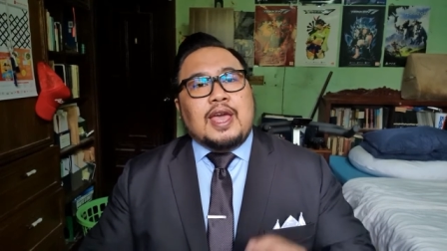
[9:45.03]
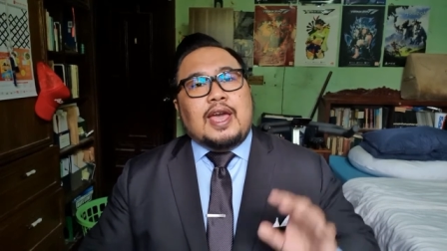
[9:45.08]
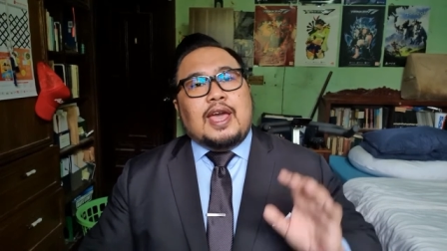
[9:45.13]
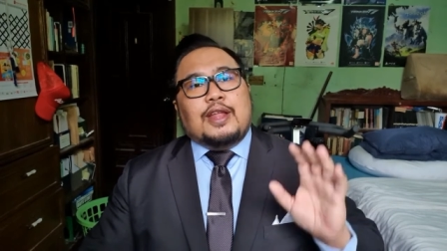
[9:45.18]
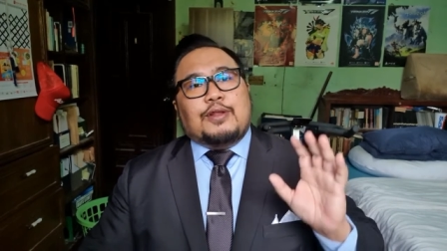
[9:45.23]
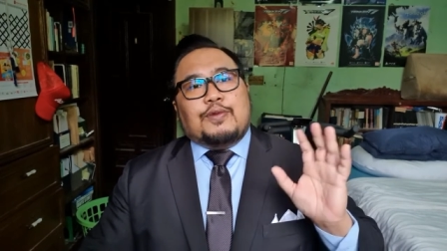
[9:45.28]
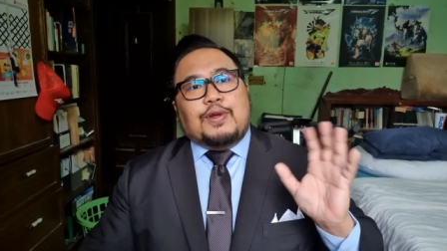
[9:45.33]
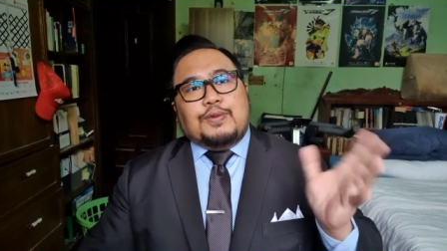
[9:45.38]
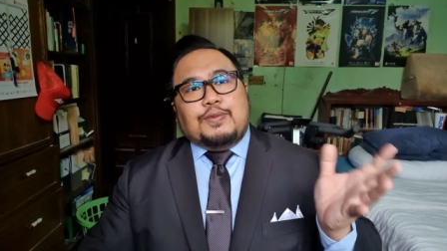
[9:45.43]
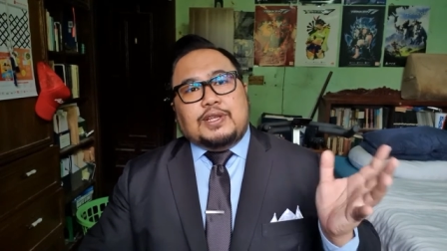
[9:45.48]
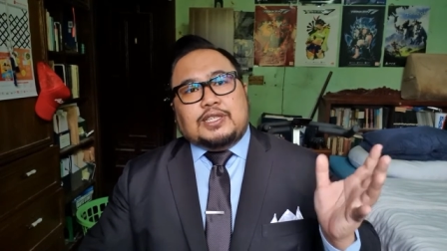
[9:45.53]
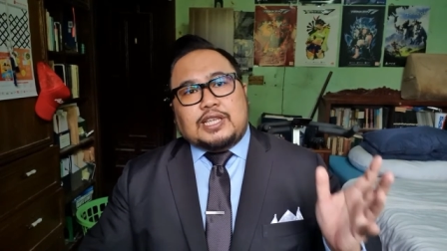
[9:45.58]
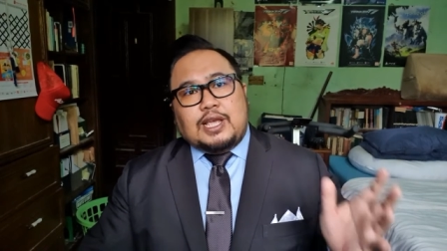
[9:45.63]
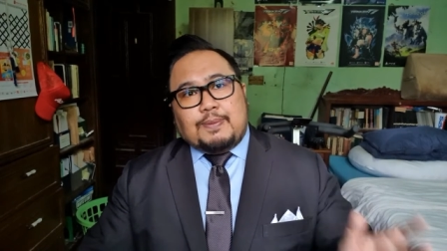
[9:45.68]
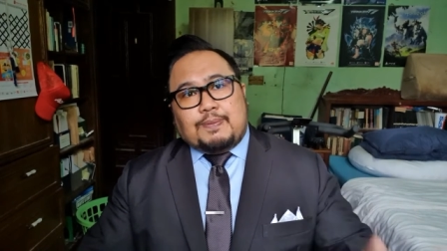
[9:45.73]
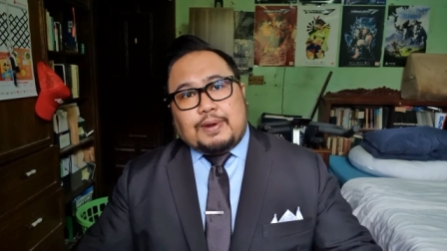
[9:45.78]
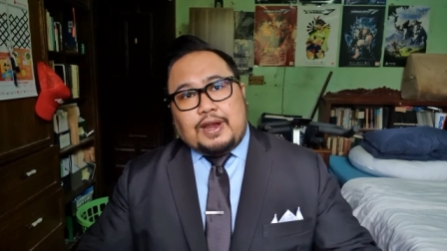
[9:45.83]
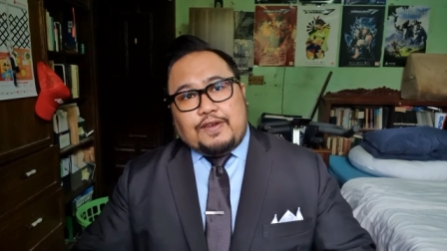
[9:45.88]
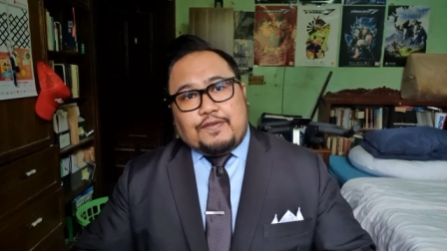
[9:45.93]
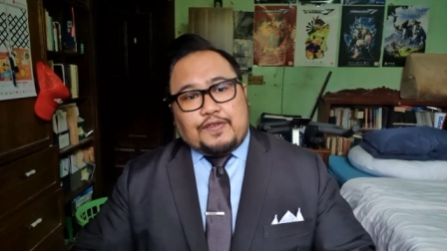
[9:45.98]
And when we say
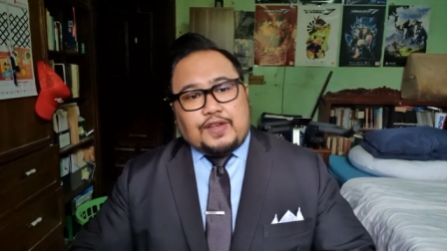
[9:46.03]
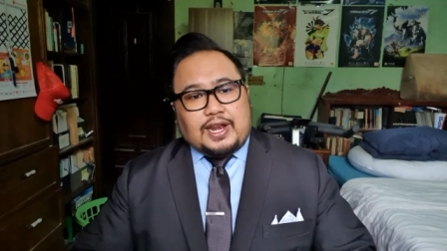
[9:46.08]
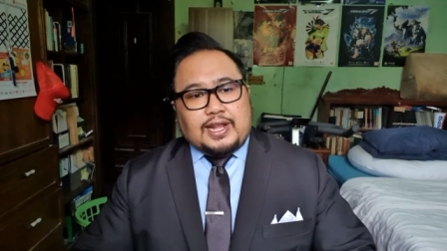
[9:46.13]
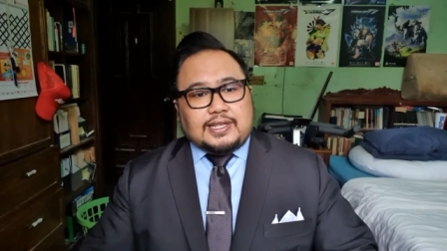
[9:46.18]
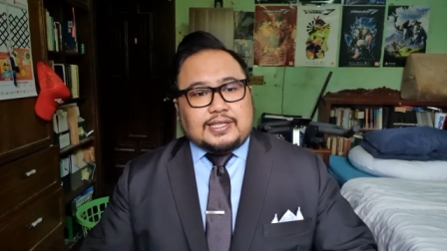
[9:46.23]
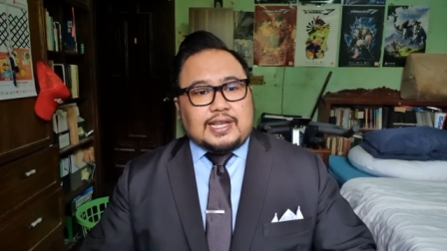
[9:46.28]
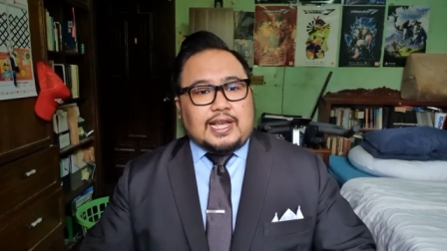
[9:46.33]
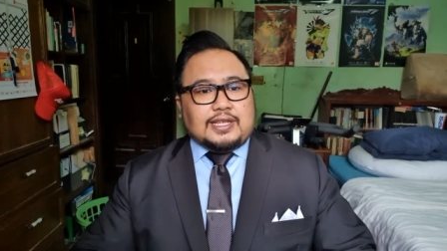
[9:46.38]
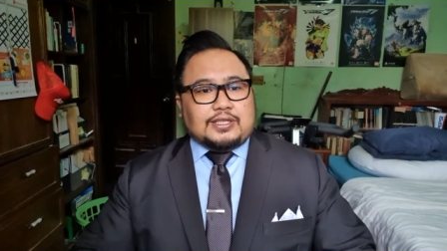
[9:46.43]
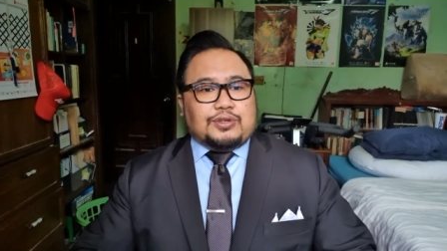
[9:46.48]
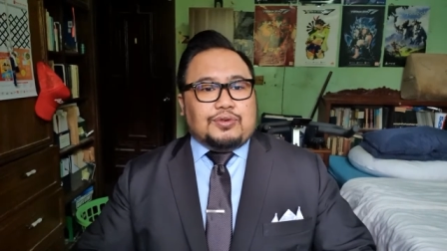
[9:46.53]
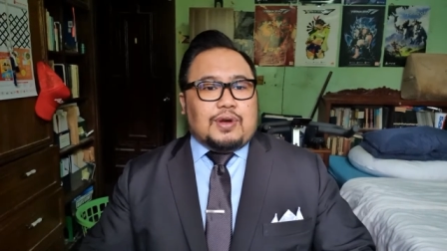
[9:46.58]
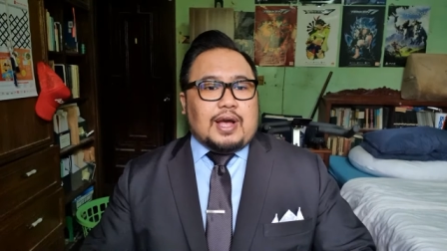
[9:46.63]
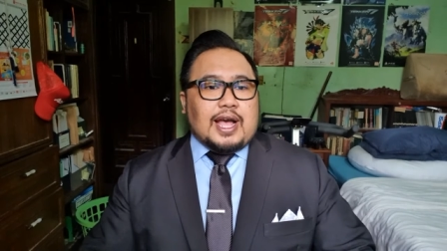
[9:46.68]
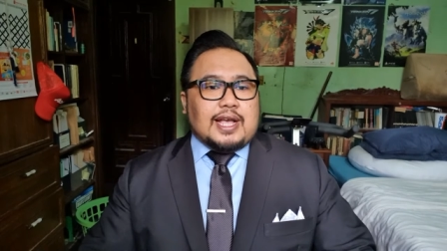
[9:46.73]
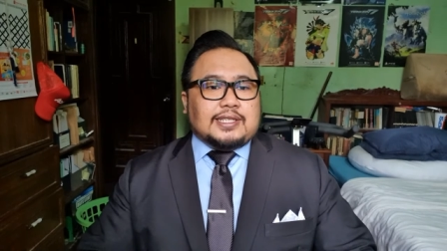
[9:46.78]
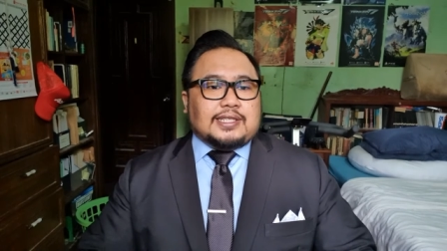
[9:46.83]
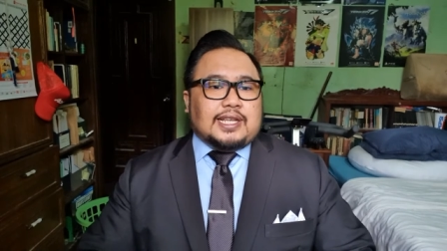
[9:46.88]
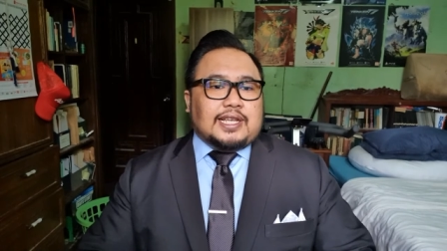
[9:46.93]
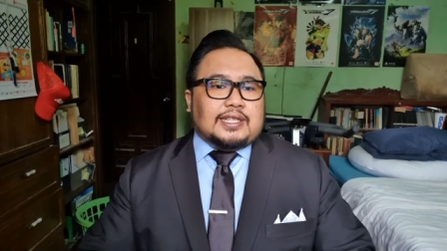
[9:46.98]
preference as to
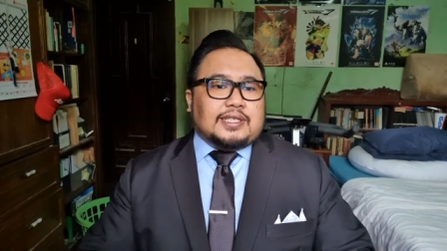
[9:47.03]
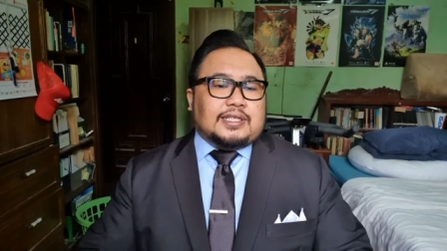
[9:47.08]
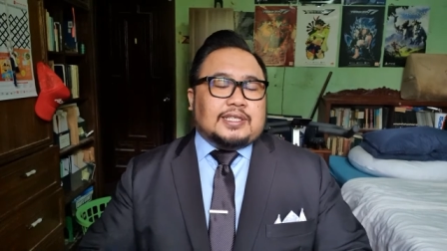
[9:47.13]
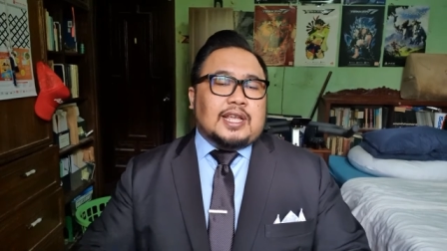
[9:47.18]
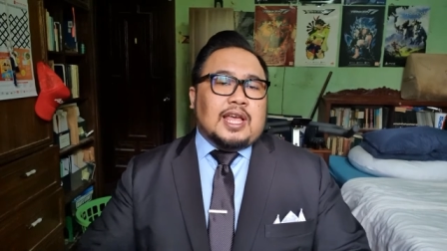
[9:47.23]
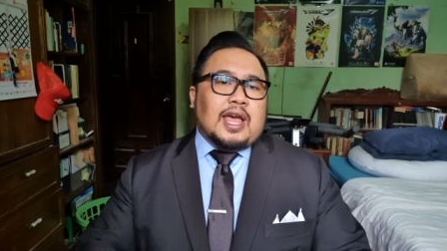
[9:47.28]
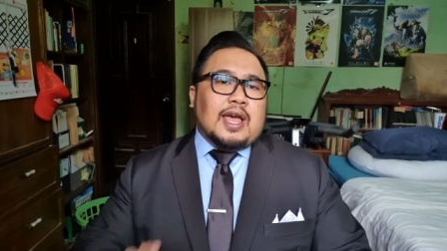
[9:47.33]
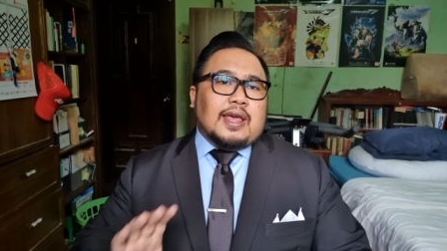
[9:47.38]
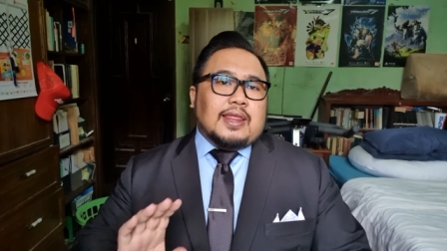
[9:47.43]
assets,